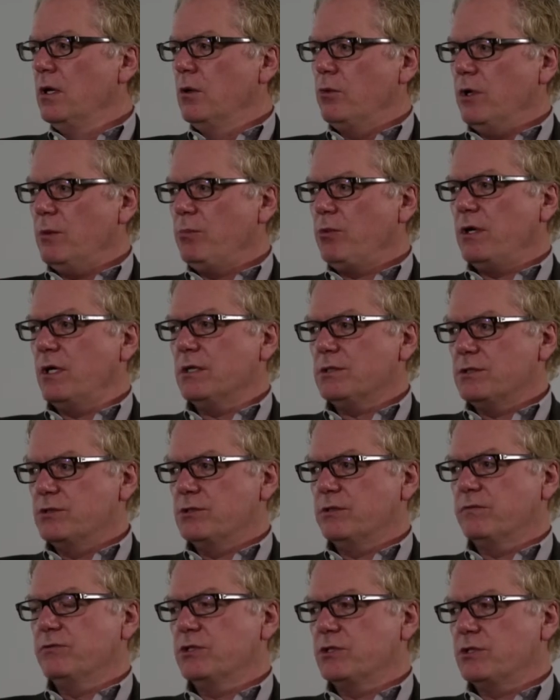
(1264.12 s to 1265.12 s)
What products and
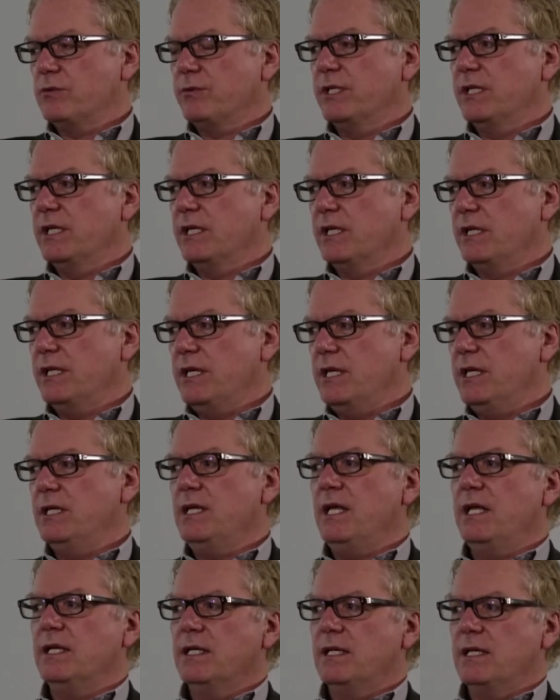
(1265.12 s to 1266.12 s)
services are we going to get in
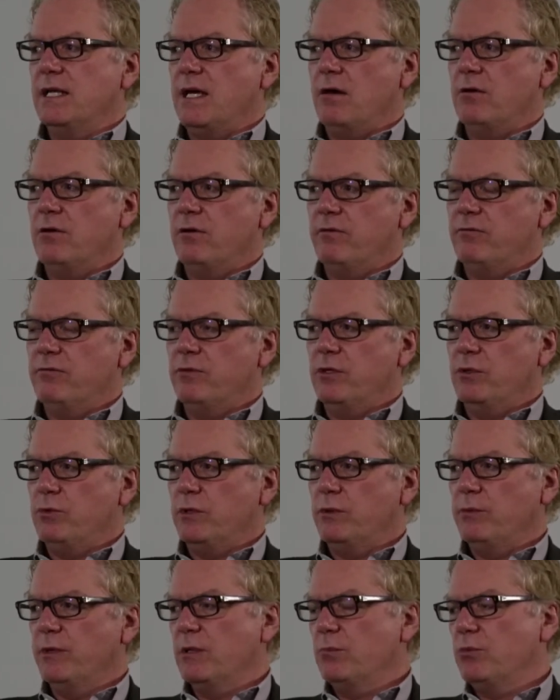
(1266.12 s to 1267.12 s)
and get out of?
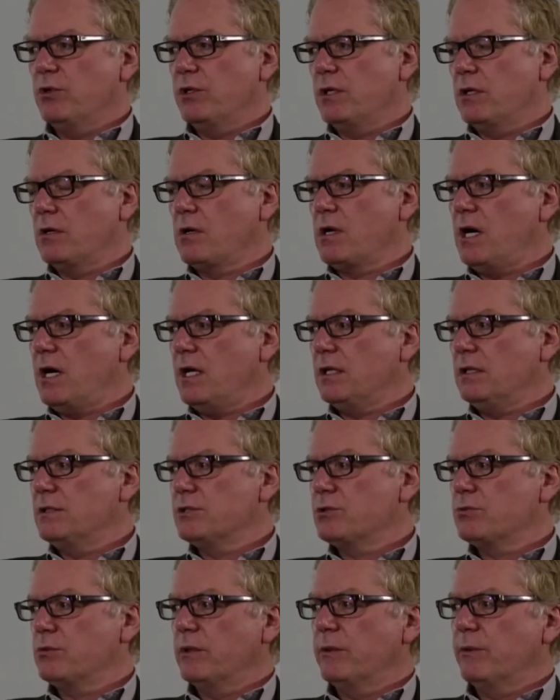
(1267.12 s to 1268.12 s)
What are we going to put on our hot
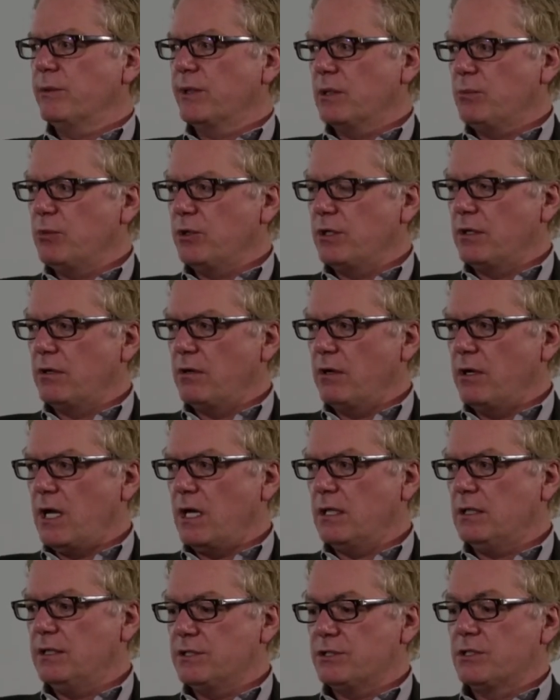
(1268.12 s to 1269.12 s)
list? What are we going to put on our
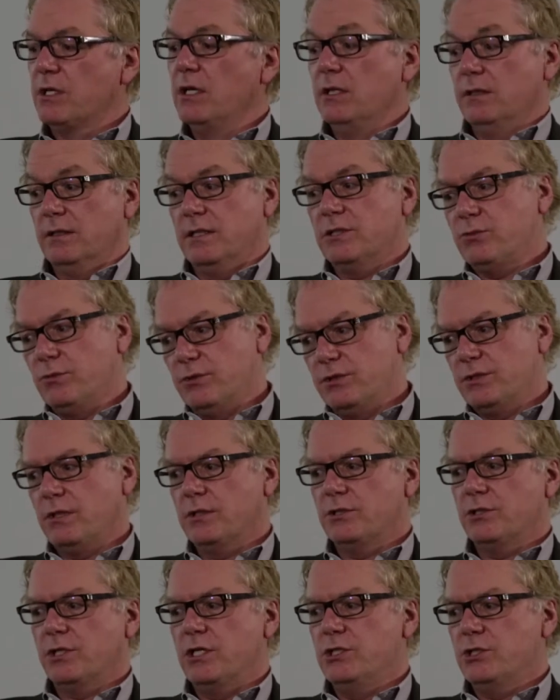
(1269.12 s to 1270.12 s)
hot list? That's where you
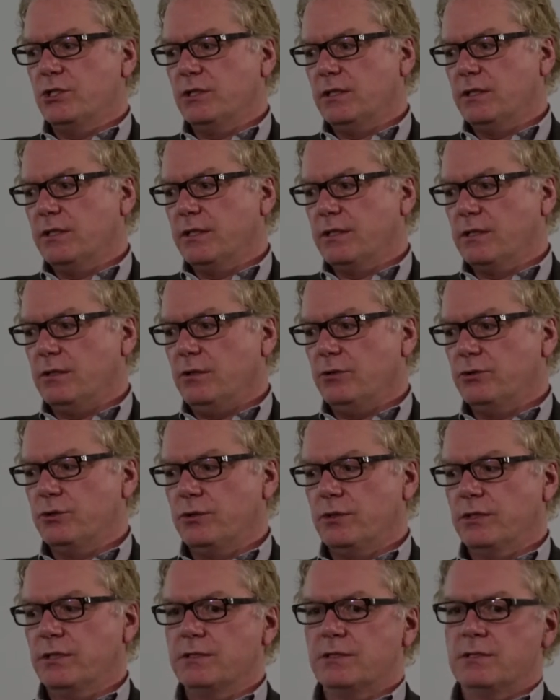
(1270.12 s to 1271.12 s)
start changing all of the
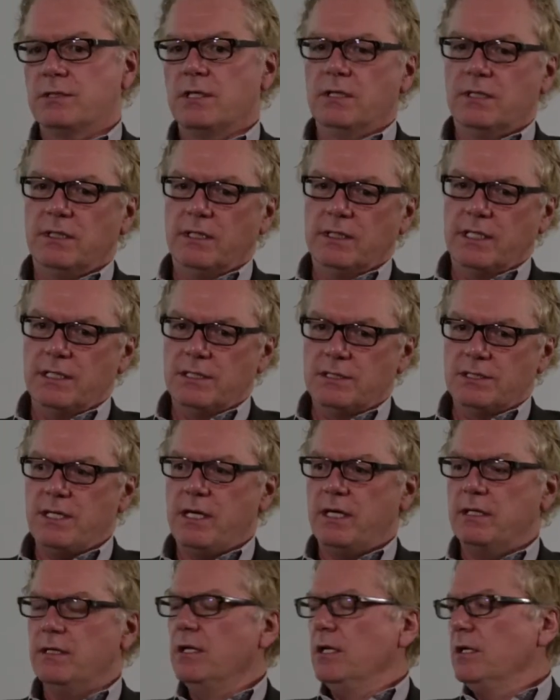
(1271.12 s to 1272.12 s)
culture, because like you
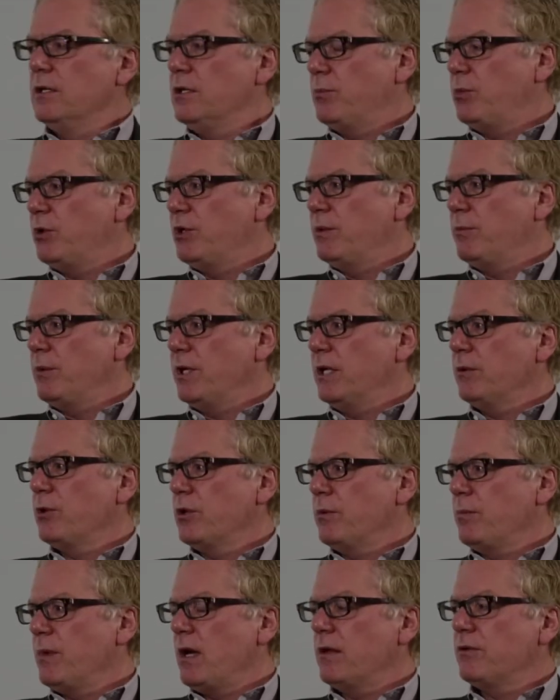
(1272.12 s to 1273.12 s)
said, you're putting your money
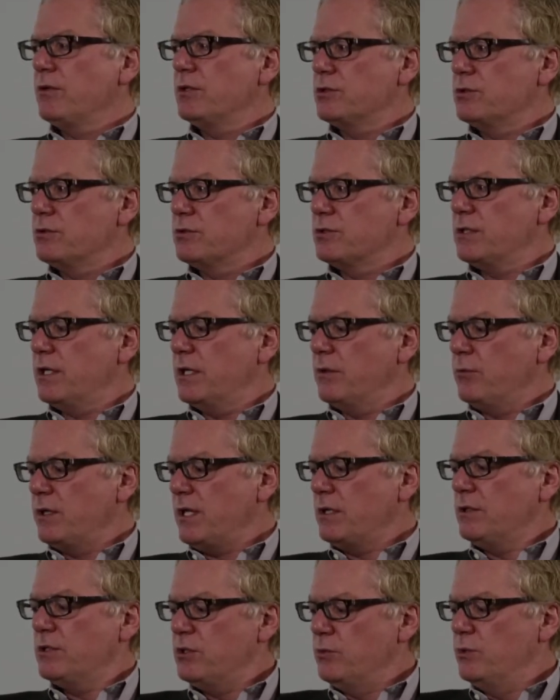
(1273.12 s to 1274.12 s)
where your mouth is. You're saying, we're
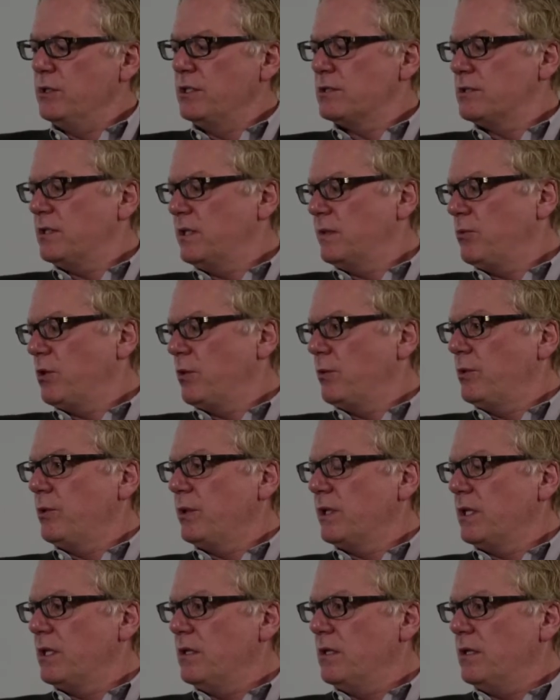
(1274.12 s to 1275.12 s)
not doing this anymore,
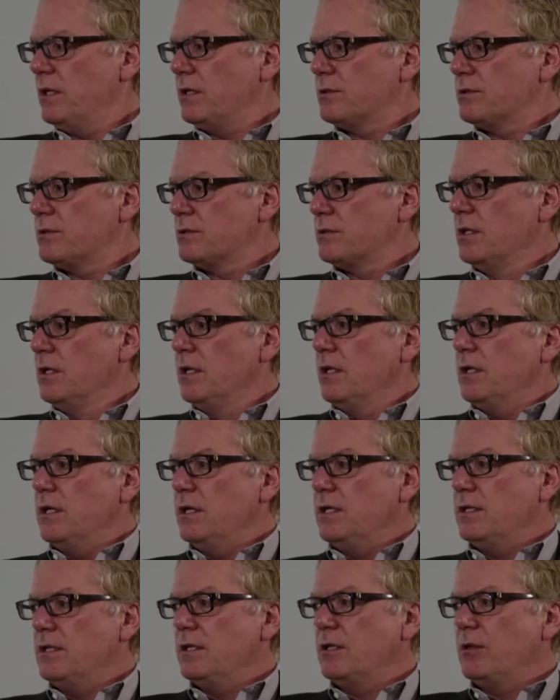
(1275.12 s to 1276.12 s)
we're doing this.
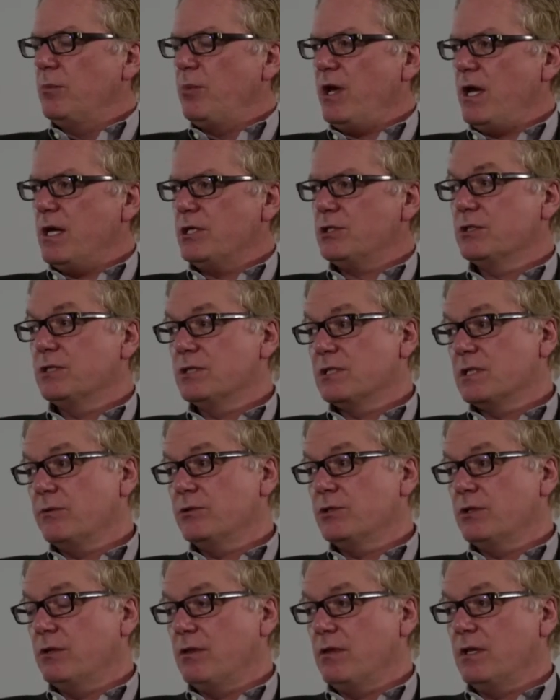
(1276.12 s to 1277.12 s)
And then the passion is not
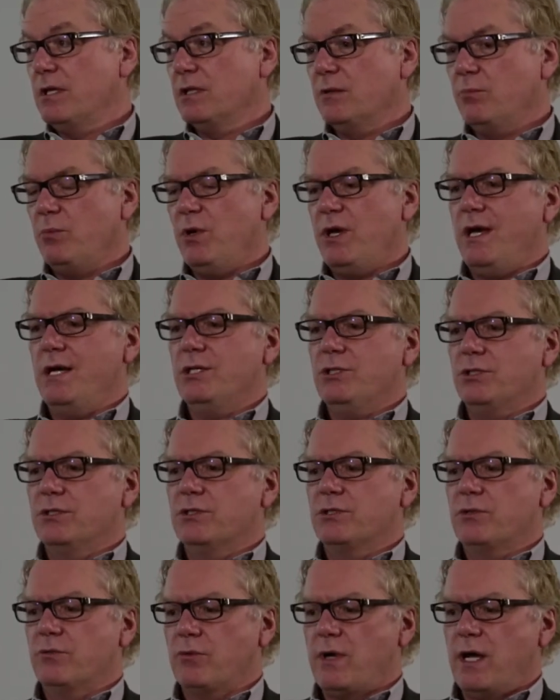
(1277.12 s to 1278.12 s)
what you think. The passion
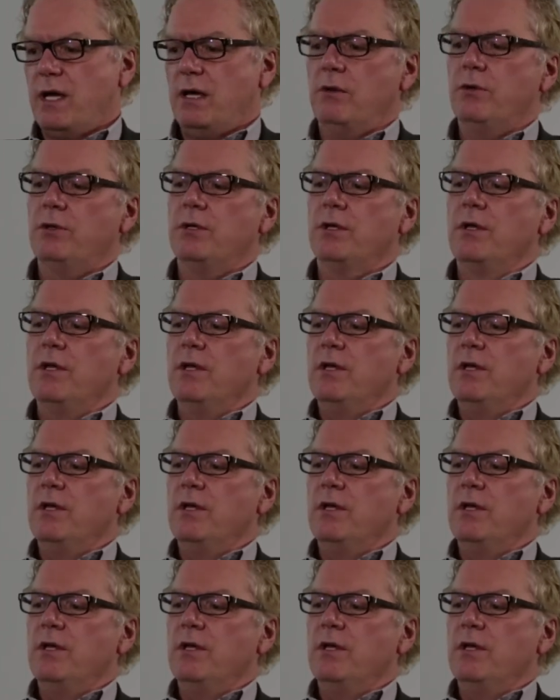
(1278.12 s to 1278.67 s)
is around